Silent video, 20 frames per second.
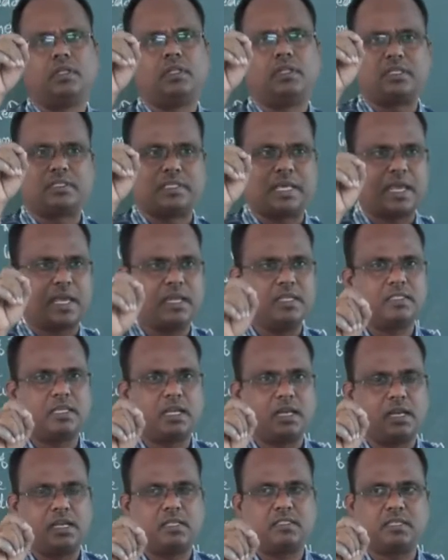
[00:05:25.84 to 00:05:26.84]
In the second
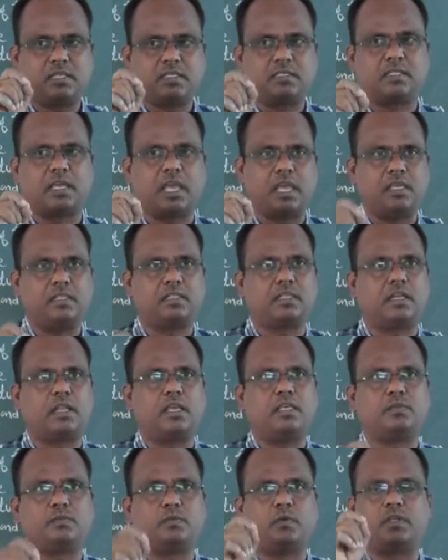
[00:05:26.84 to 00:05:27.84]
sentence is saying that
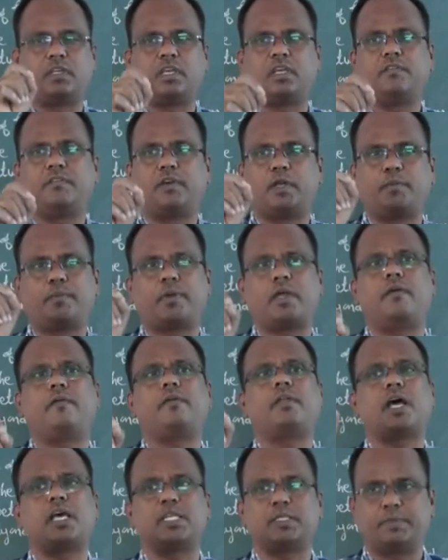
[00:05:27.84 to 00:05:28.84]
he is working for a
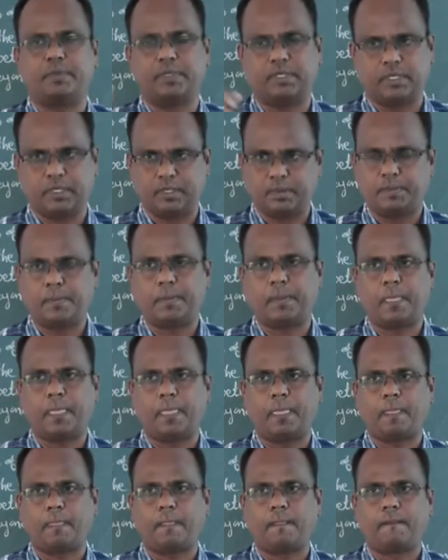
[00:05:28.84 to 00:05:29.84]
private hospital.
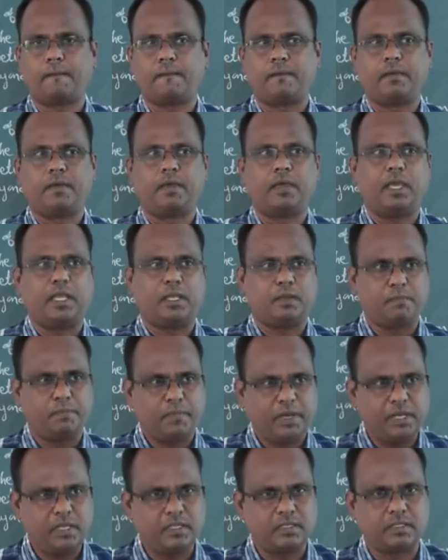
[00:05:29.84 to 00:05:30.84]
It
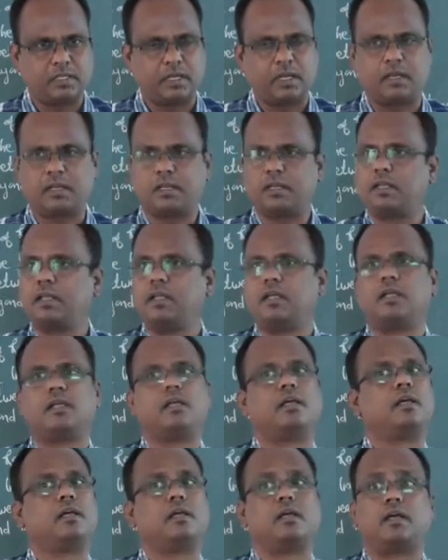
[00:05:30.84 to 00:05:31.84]
means that
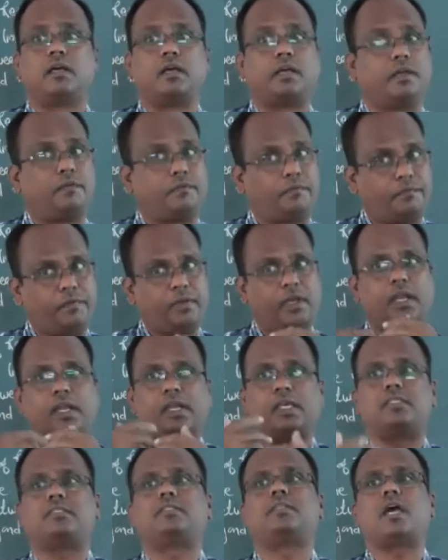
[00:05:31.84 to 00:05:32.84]
if we
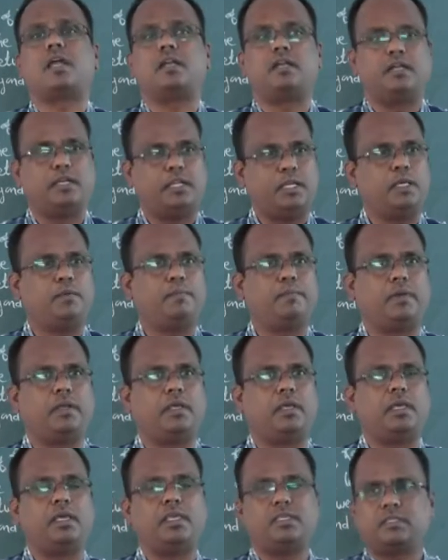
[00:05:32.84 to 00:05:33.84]
understand deeply,
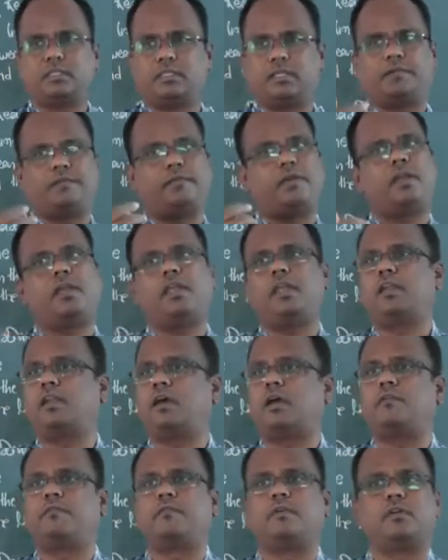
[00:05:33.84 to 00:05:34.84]
he is definitely
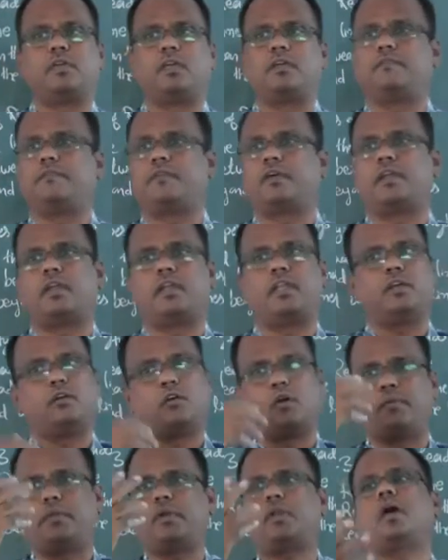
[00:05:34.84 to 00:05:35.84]
not working for any
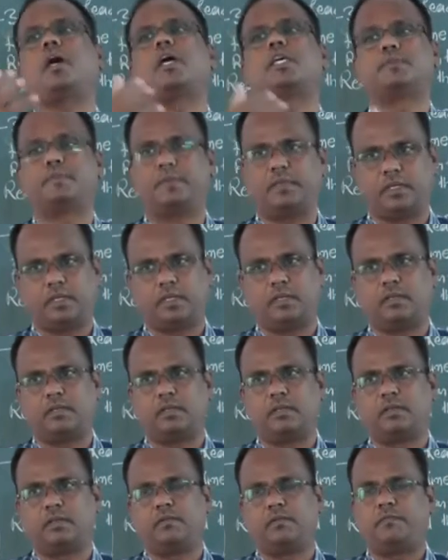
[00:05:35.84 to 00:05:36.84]
government hospital,
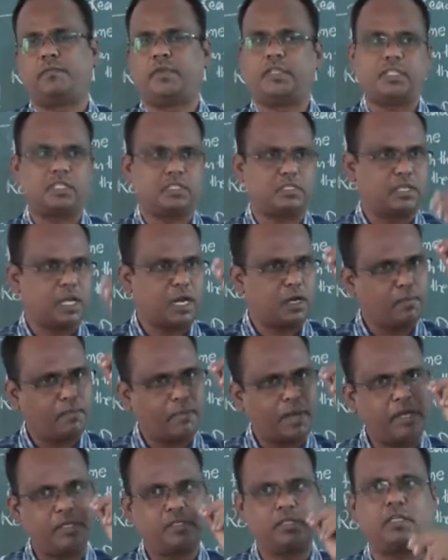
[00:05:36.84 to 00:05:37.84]
which is not
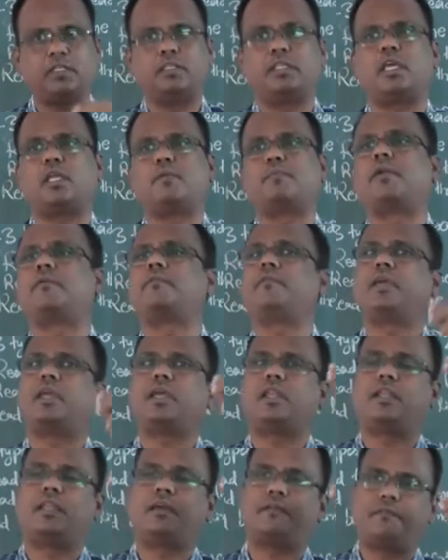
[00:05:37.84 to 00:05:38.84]
mentioned there, but we
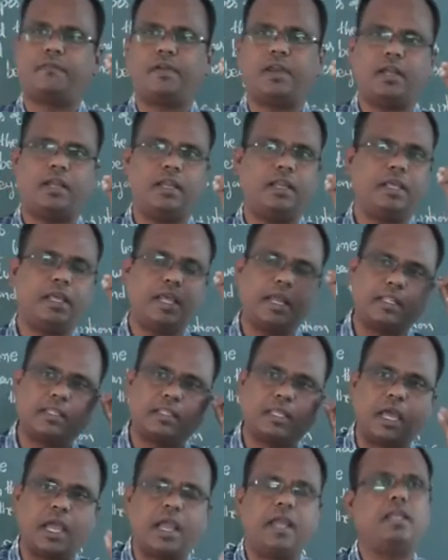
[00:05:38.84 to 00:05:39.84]
can definitely
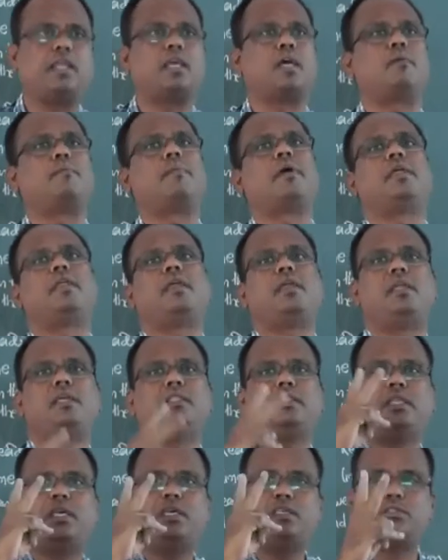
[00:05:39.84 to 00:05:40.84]
get the idea by
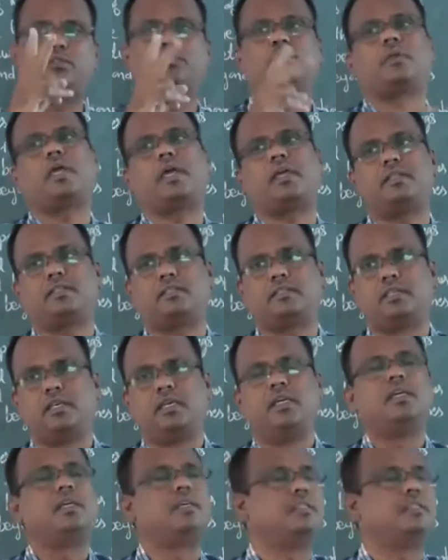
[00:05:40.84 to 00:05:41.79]
reading these two lines.